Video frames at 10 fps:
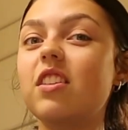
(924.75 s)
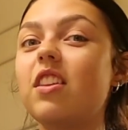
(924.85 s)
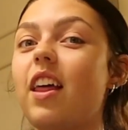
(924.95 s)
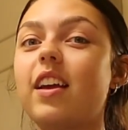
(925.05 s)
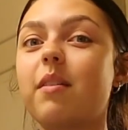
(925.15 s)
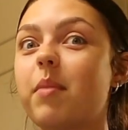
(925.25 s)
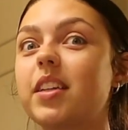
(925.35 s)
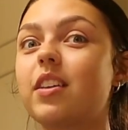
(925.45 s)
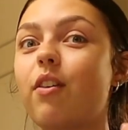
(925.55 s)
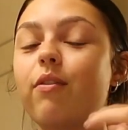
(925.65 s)
like
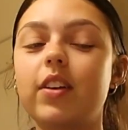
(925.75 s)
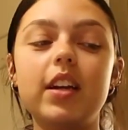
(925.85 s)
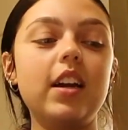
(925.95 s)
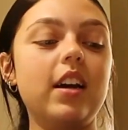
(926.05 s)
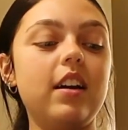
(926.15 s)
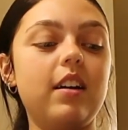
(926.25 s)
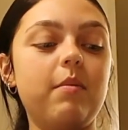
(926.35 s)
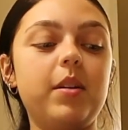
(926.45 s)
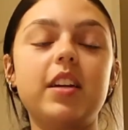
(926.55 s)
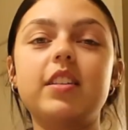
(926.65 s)
myself
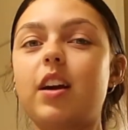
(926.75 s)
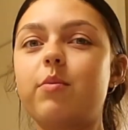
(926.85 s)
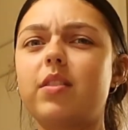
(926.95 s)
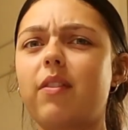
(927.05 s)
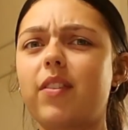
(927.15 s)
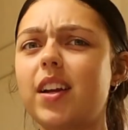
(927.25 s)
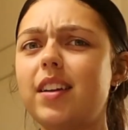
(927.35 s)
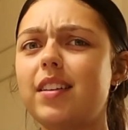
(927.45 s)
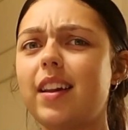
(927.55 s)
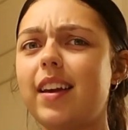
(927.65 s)
because I was
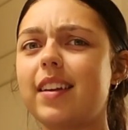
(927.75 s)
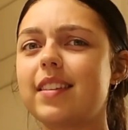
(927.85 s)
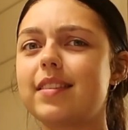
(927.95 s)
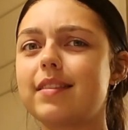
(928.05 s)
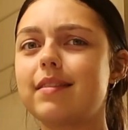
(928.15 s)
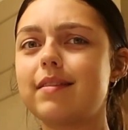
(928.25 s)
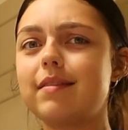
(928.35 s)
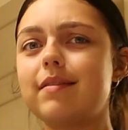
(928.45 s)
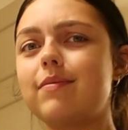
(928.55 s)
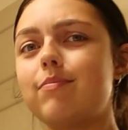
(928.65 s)
afraid to like
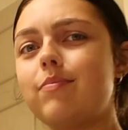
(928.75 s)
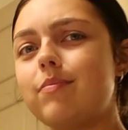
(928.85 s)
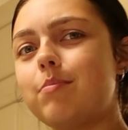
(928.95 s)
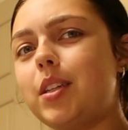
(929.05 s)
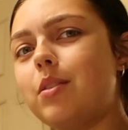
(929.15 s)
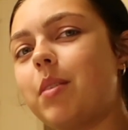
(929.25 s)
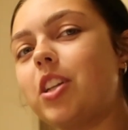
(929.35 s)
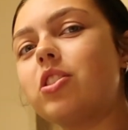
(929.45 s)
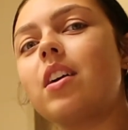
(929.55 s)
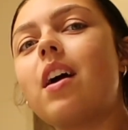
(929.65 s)
be too
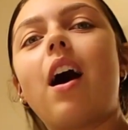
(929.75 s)
much.